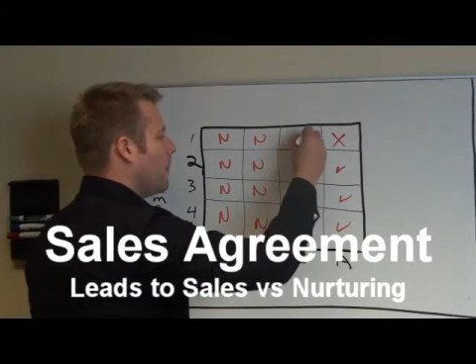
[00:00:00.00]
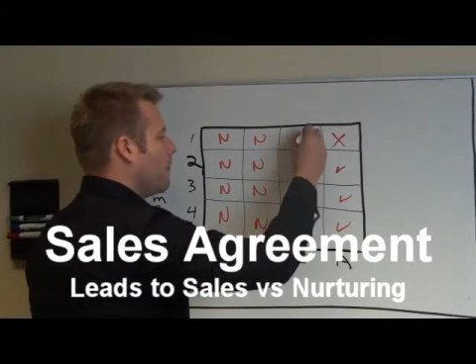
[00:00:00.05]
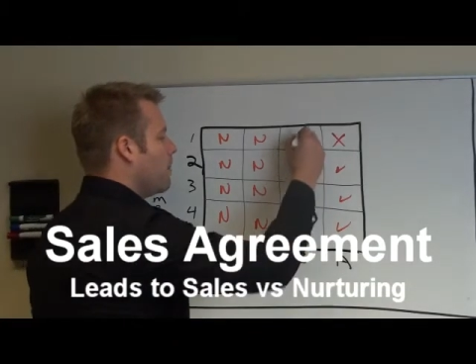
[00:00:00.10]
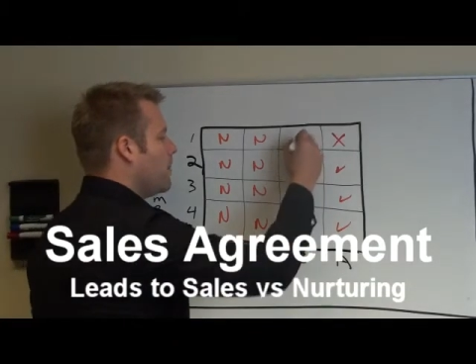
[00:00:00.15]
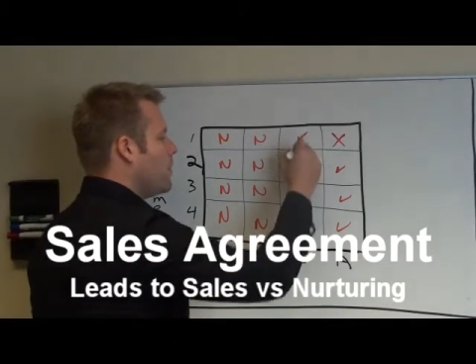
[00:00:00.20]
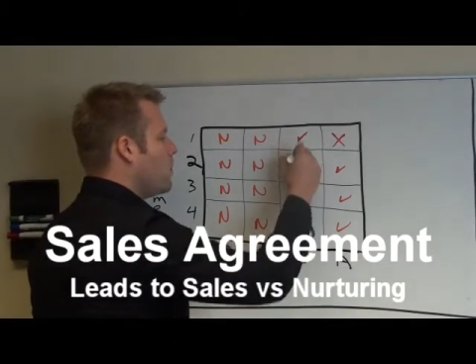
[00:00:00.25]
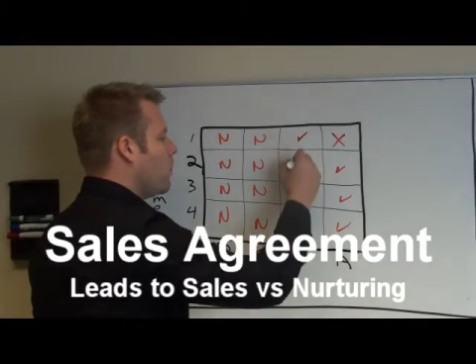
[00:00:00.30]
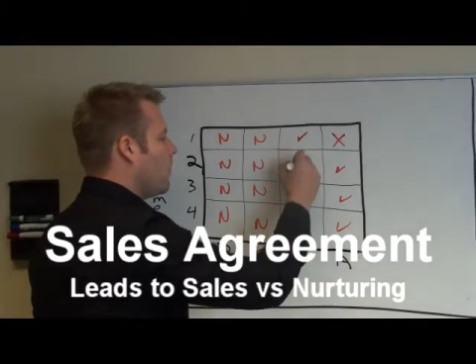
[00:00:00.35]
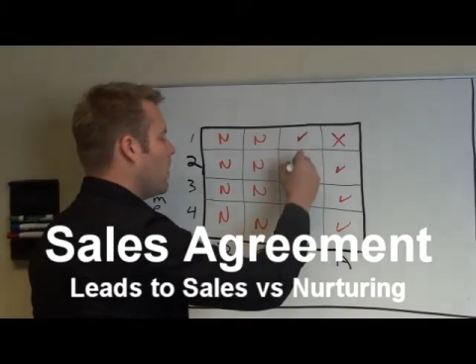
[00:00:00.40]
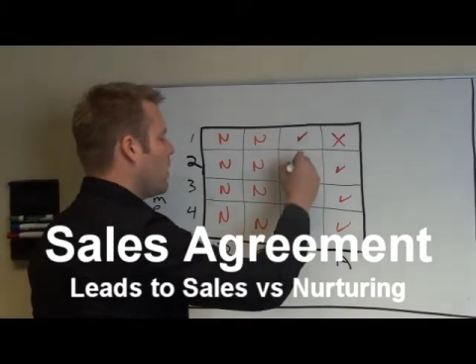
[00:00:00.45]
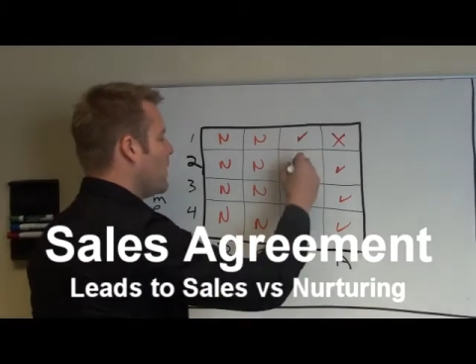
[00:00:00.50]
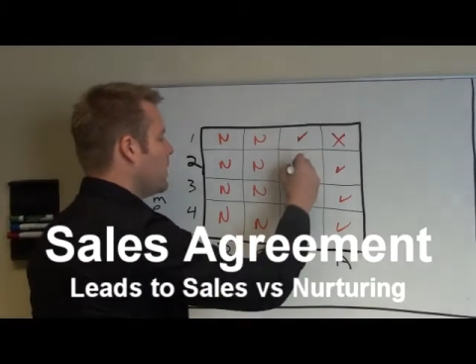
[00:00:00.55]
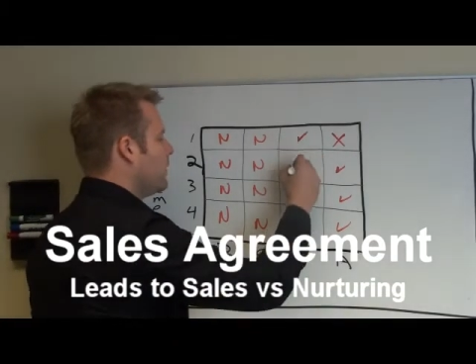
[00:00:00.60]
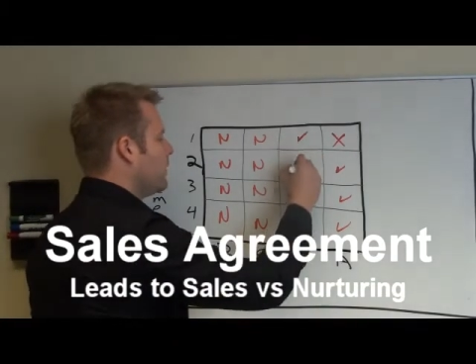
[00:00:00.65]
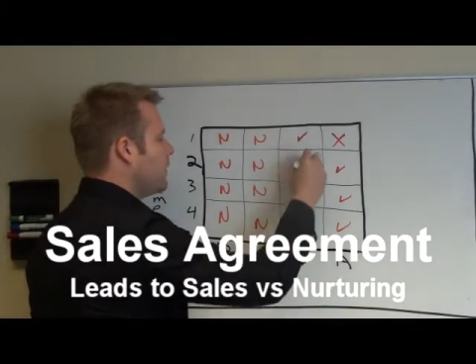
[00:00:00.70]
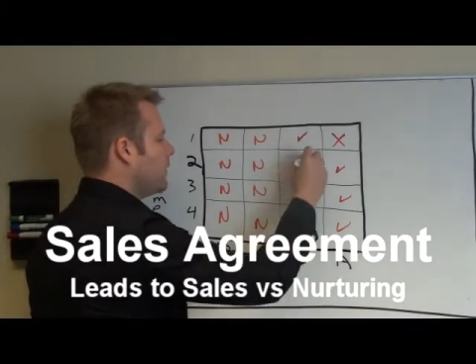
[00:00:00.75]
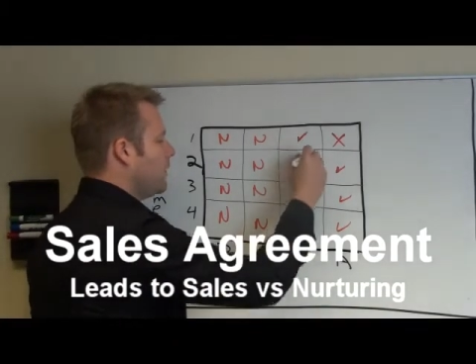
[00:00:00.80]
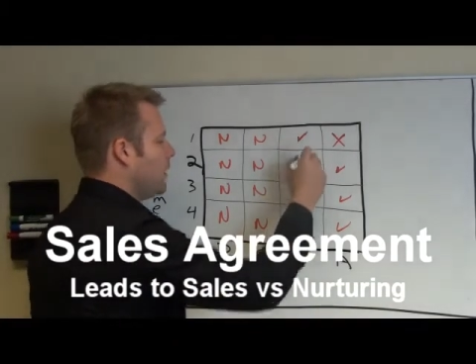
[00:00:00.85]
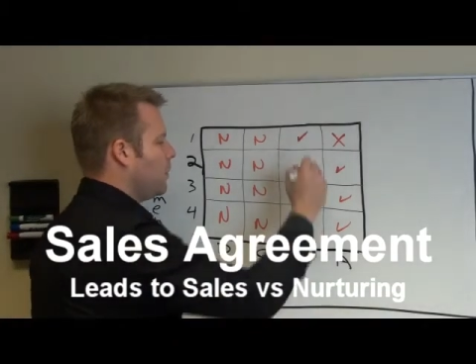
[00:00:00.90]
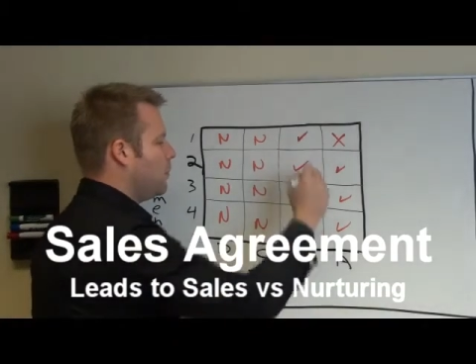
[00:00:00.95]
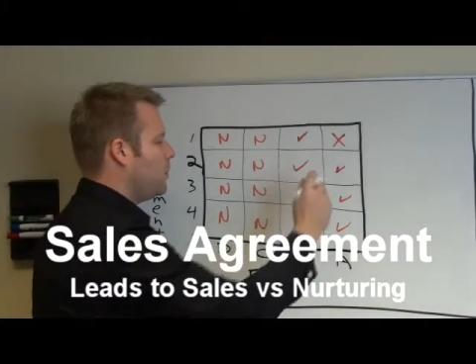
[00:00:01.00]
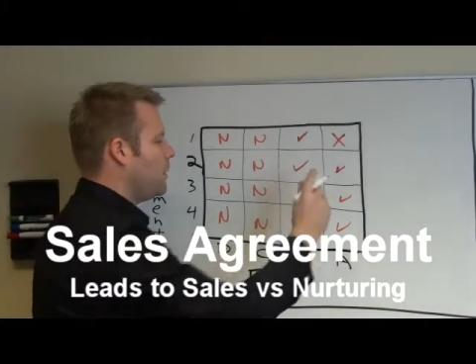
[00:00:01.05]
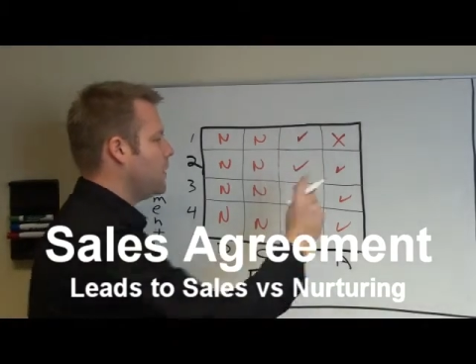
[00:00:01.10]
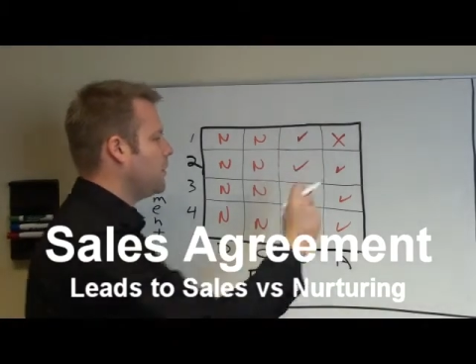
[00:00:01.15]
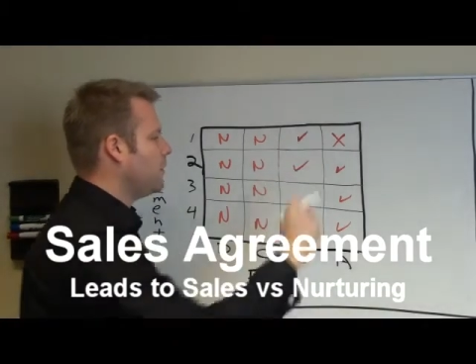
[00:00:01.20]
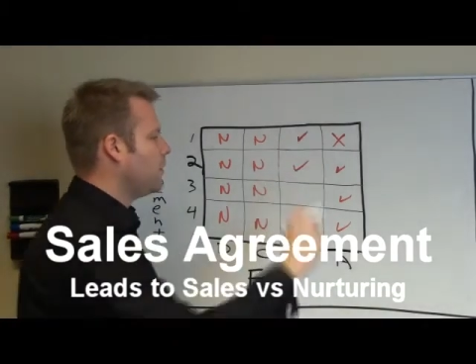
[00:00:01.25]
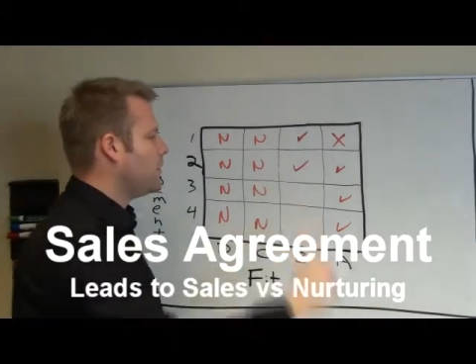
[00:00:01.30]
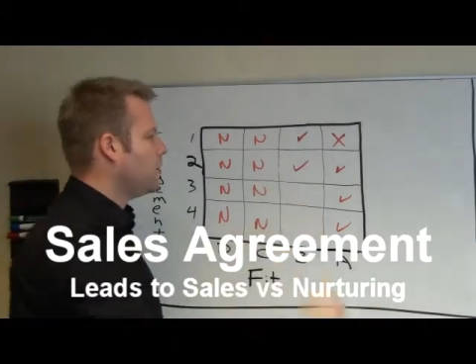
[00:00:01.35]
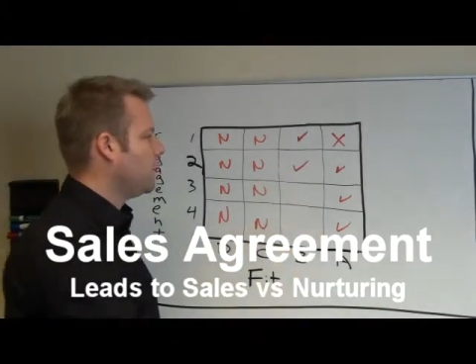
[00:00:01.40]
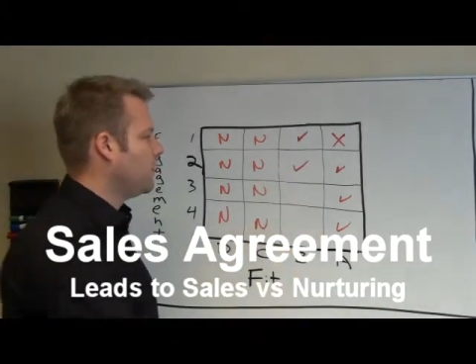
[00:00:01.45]
B1s and
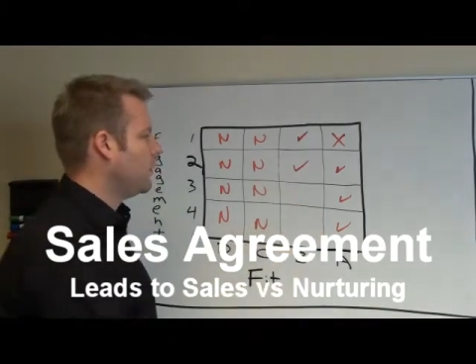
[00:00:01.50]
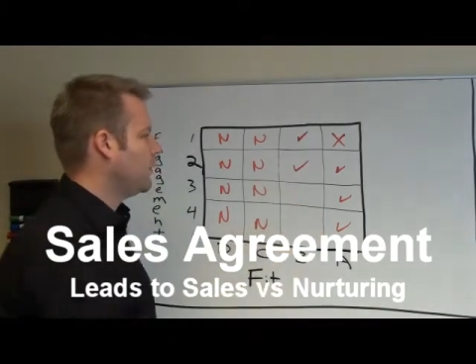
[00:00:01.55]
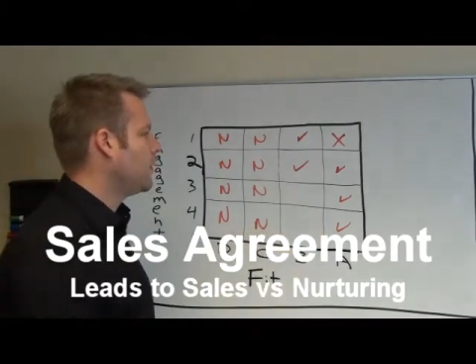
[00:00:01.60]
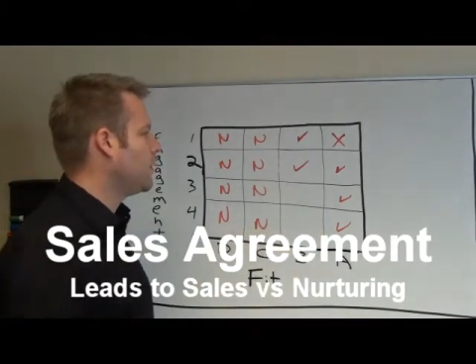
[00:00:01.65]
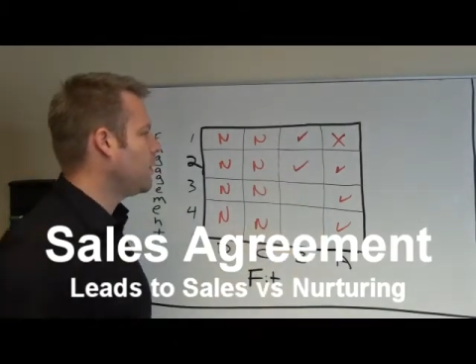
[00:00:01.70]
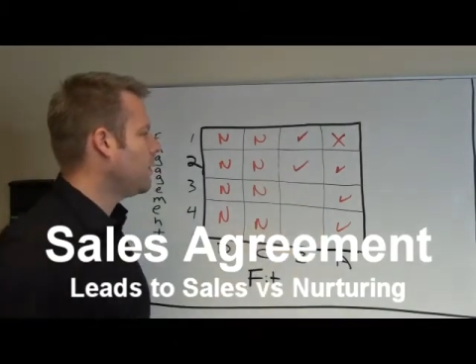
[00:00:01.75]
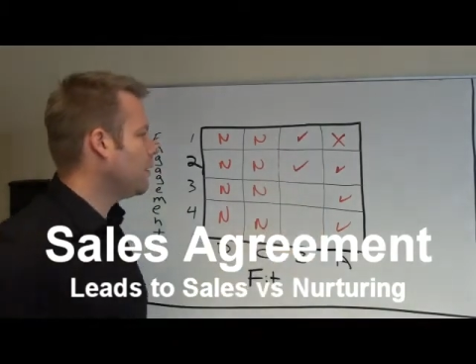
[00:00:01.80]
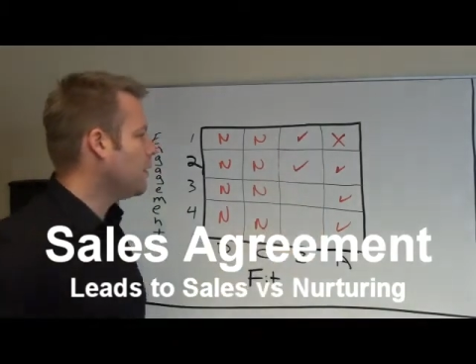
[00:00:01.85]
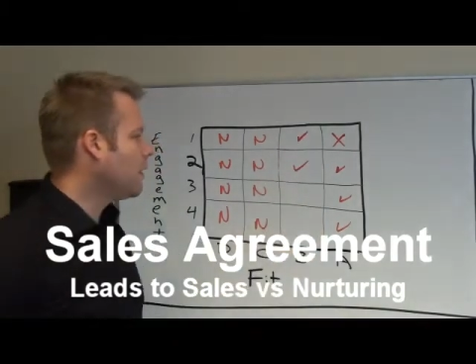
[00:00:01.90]
B2s,